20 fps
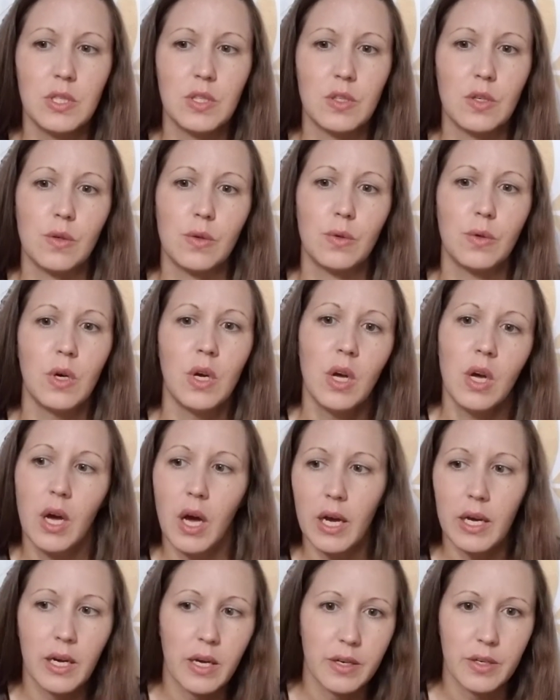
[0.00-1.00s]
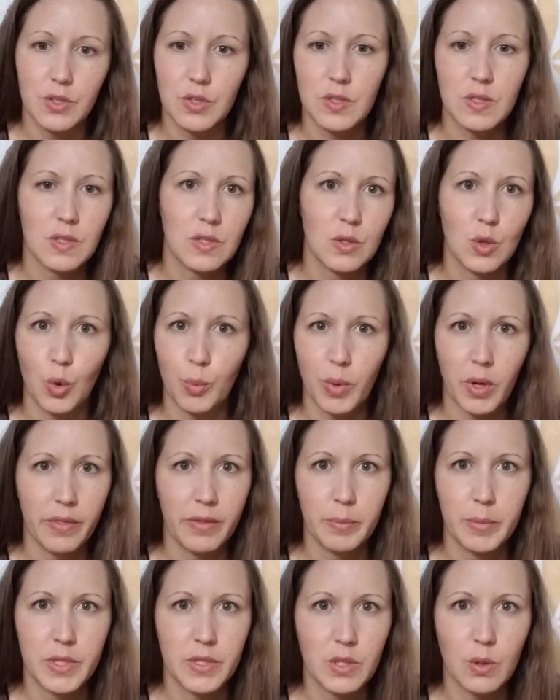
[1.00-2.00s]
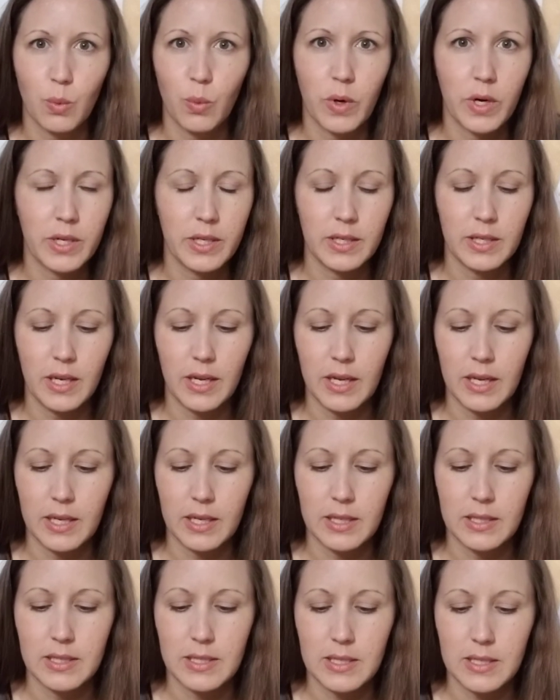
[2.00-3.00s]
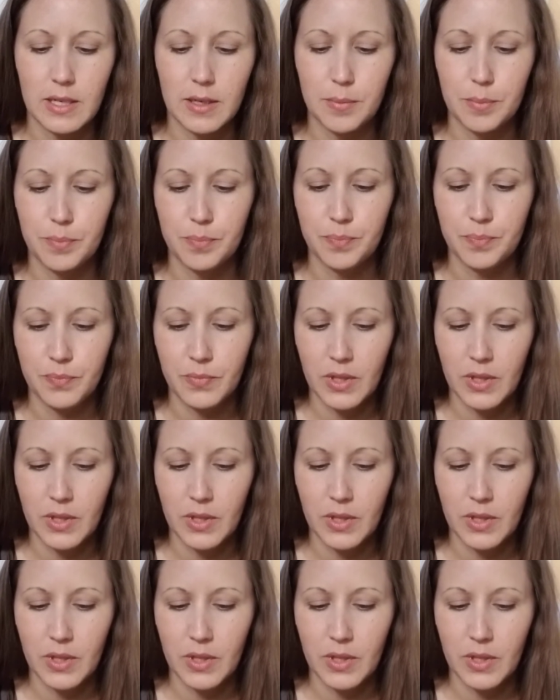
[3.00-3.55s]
so I kind of just snowballed them into one. And um,